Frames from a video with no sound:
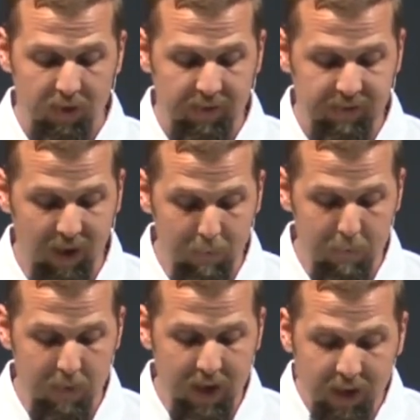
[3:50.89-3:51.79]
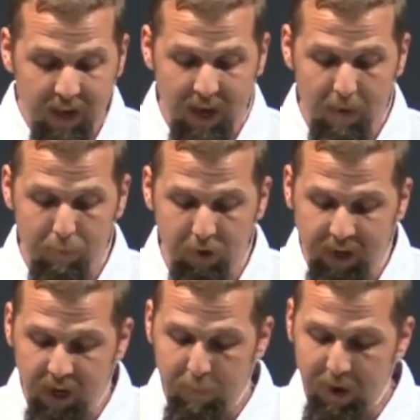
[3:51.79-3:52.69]
Some men came
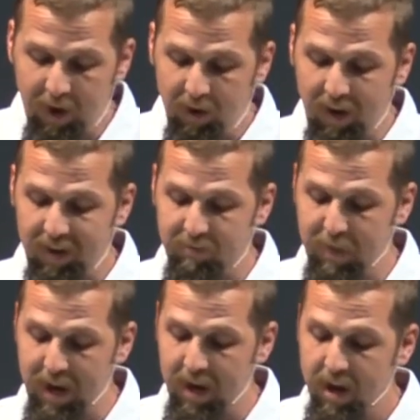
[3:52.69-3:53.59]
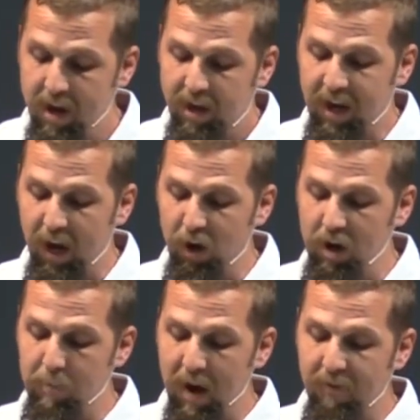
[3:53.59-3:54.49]
bringing a paralyzed man,
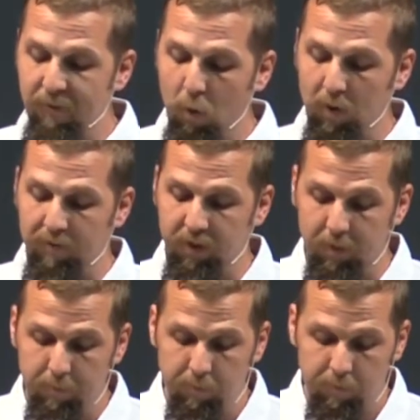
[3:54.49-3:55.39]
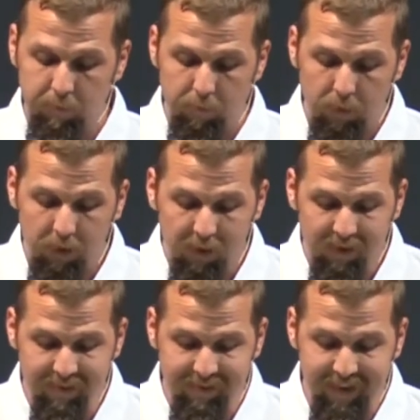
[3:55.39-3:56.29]
carried by four of them.
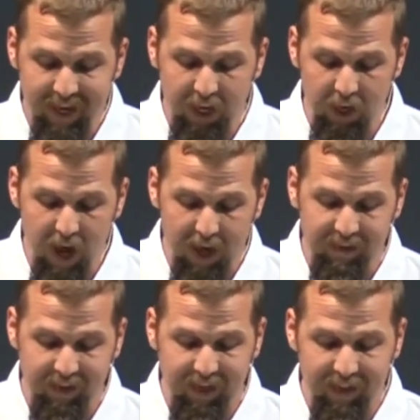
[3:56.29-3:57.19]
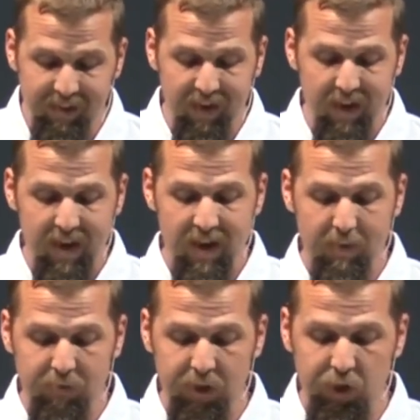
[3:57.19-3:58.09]
Since they could not get
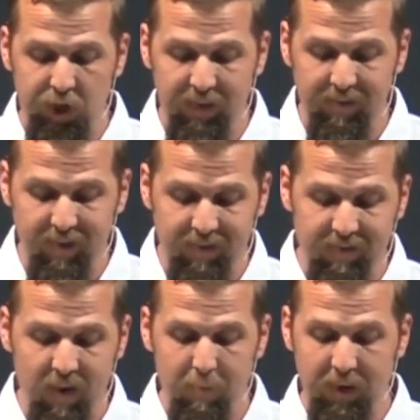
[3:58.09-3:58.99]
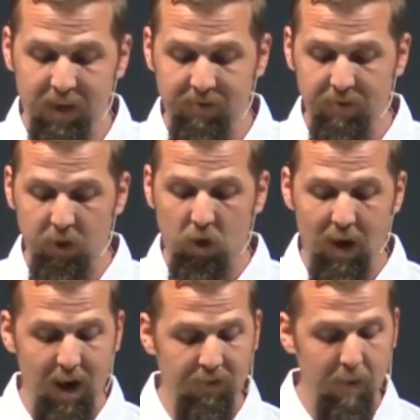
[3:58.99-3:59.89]
him to Jesus because of the
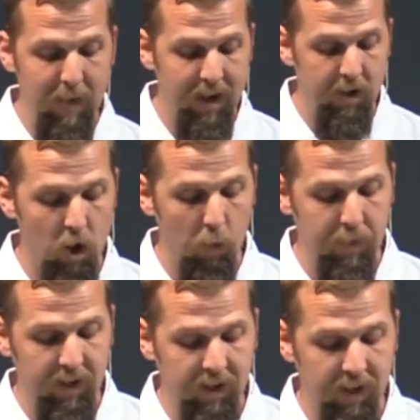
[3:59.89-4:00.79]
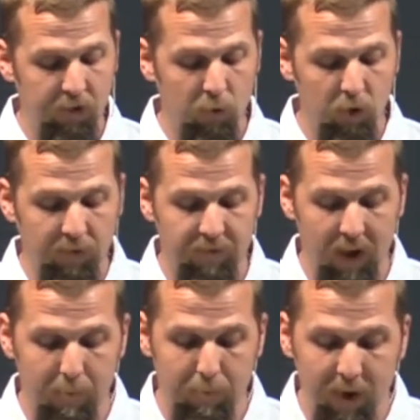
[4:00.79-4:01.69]
crowd, they made opening in the roof
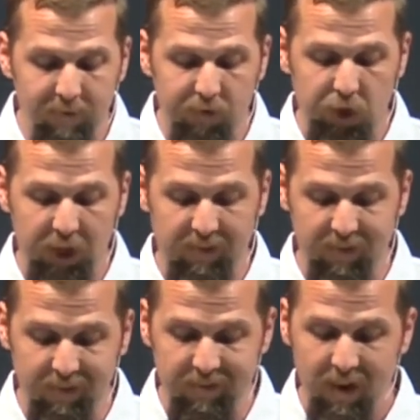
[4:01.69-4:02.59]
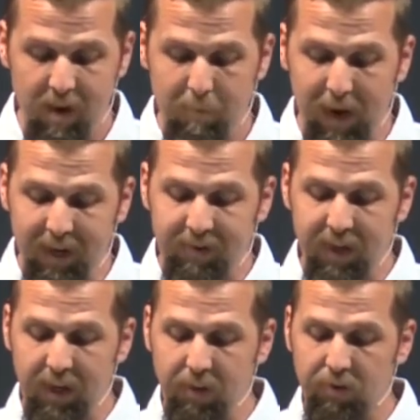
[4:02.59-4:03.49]
above Jesus by
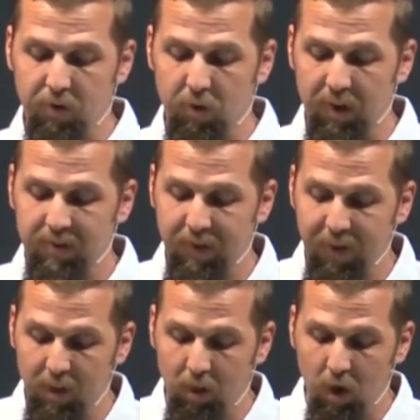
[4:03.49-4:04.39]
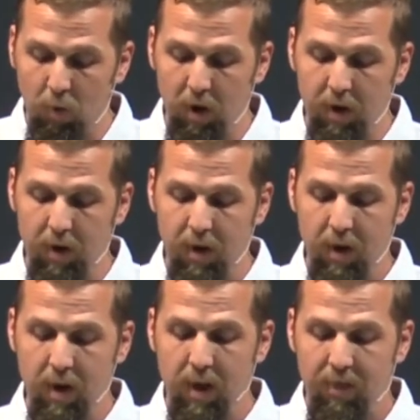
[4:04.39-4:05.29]
digging through it, and they lowered
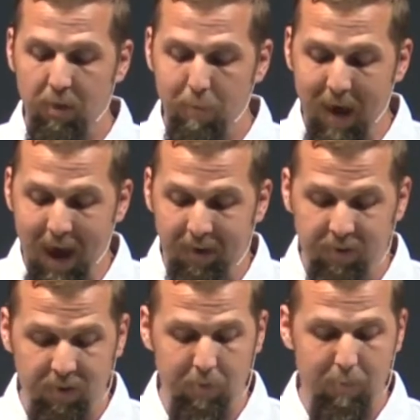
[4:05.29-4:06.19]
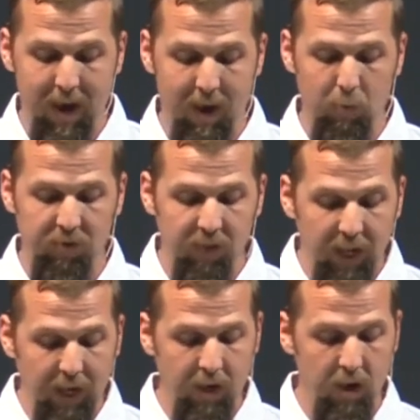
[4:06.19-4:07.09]
the mat the man was
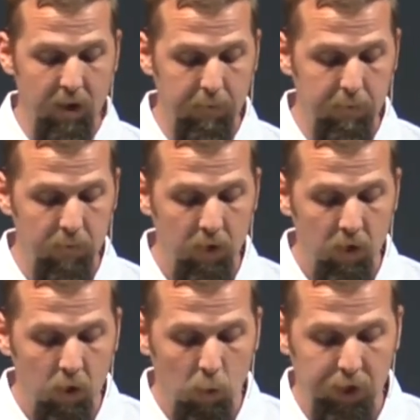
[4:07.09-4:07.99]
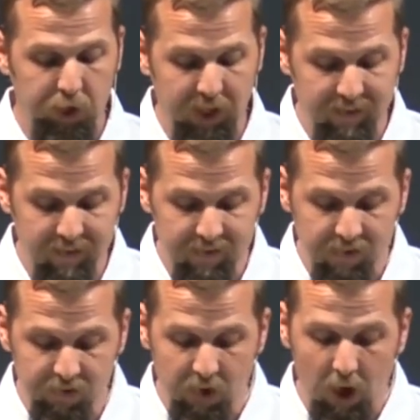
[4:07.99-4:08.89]
laying on. When Jesus
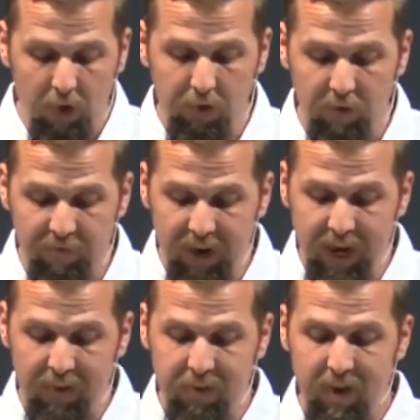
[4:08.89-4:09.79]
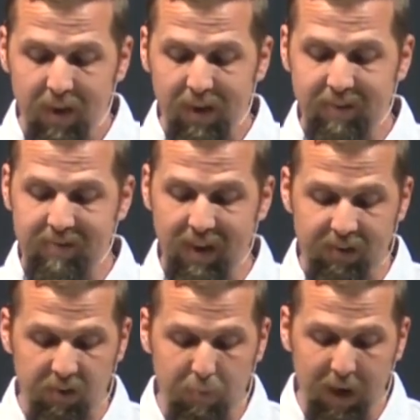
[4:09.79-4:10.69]
saw their faith, he said
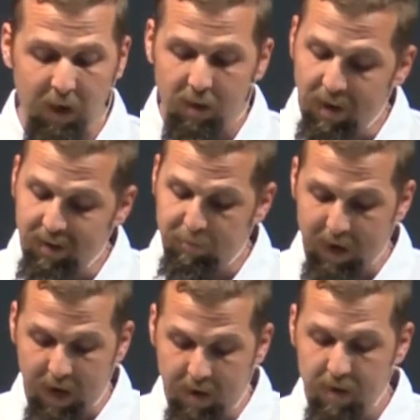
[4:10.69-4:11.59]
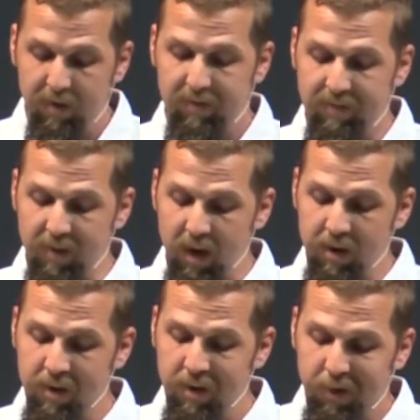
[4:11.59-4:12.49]
to the paralyzed man,
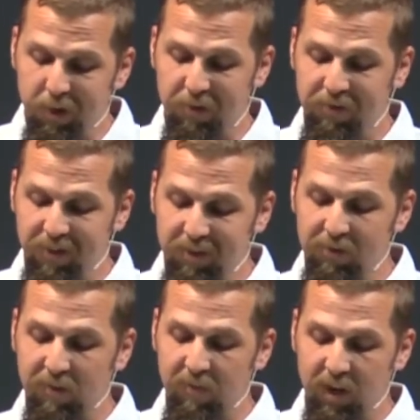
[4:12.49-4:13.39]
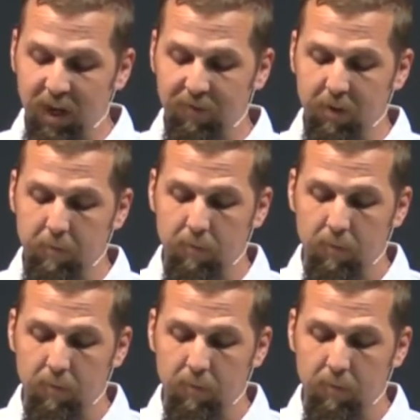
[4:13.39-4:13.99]
Son, your sins are forgiven.